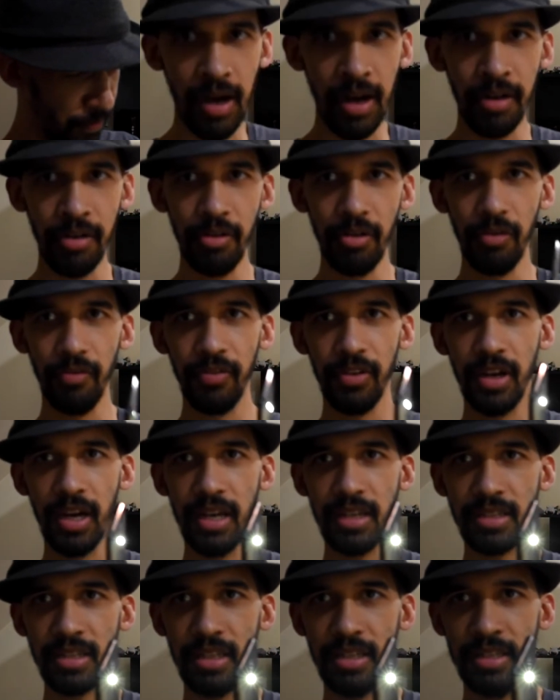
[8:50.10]
I don't know if you
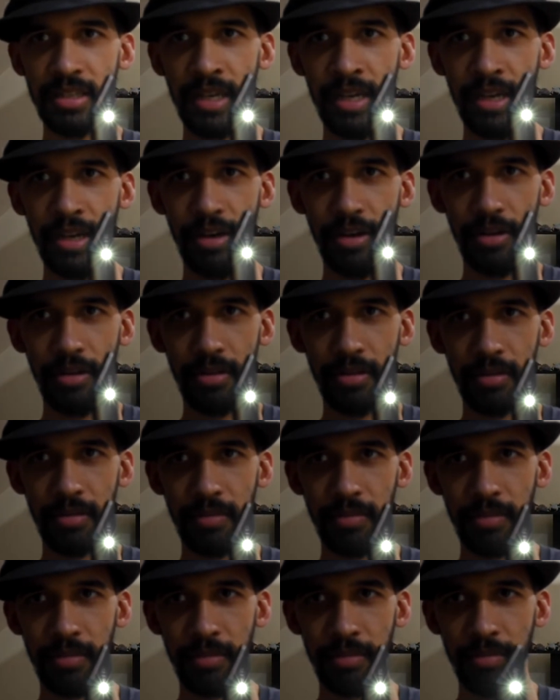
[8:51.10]
guys can tell
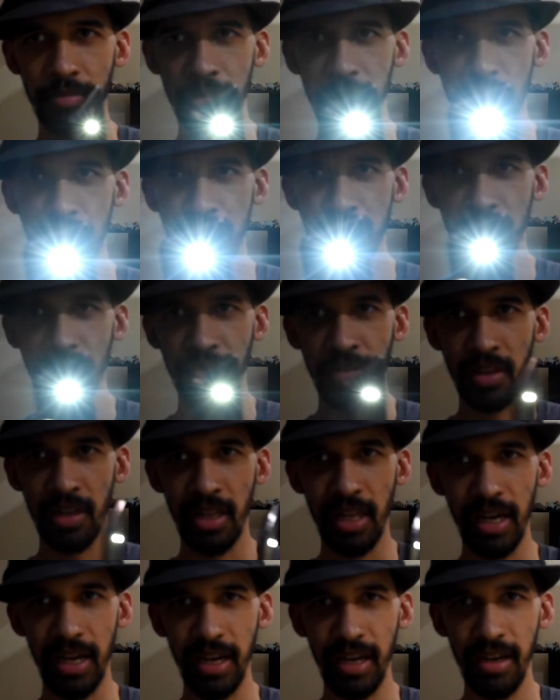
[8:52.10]
because of the
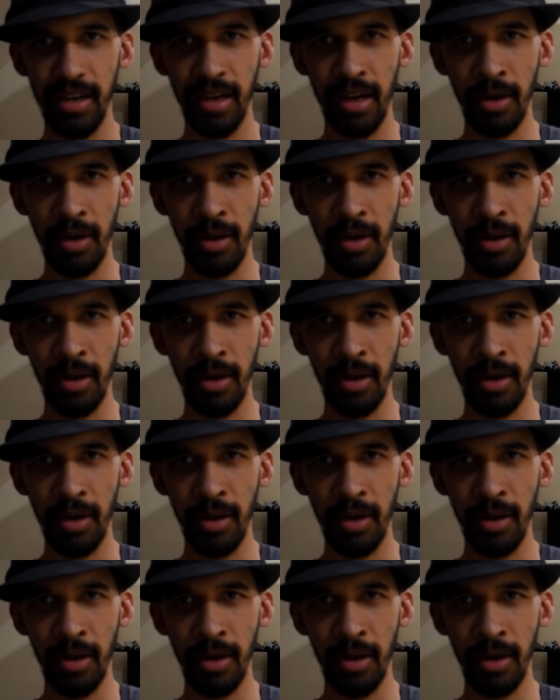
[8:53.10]
light.